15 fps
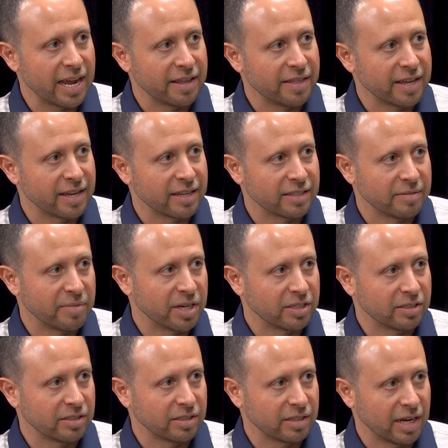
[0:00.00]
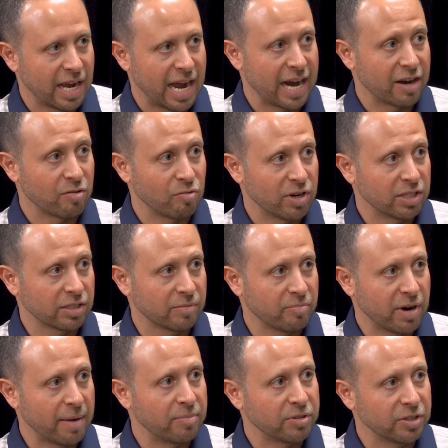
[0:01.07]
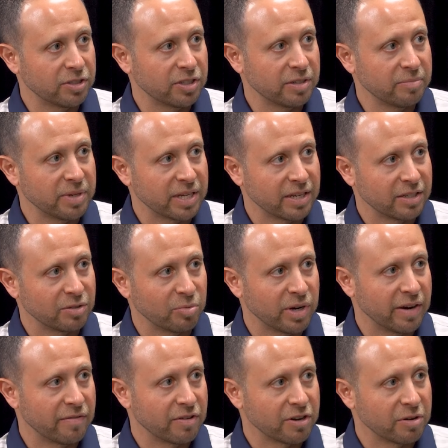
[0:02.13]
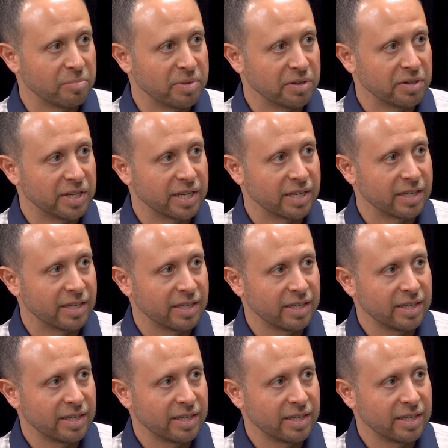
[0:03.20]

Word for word: I think it's a much higher risk proposition because whatever you're building